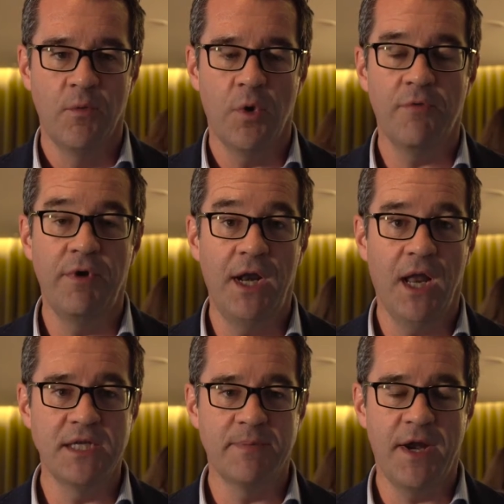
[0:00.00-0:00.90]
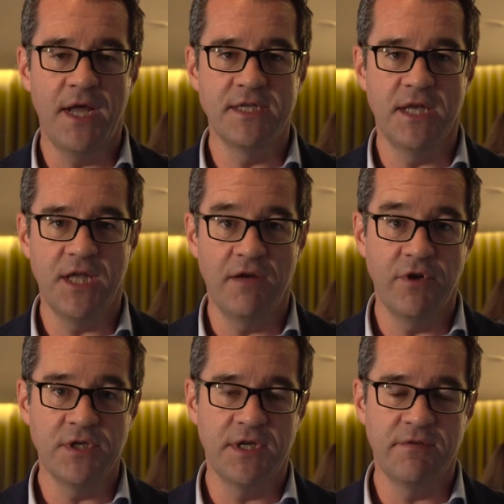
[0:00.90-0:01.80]
What I really liked about it is the
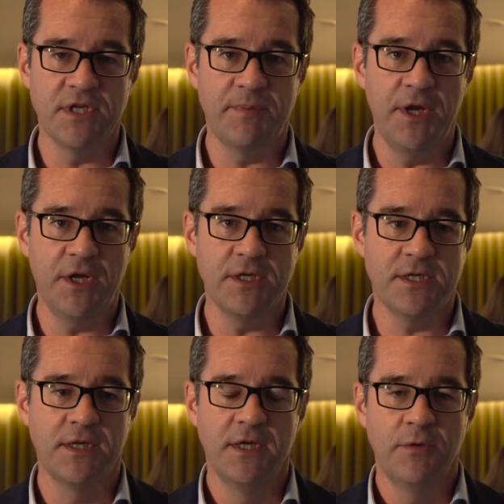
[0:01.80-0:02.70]
diversity of the speakers.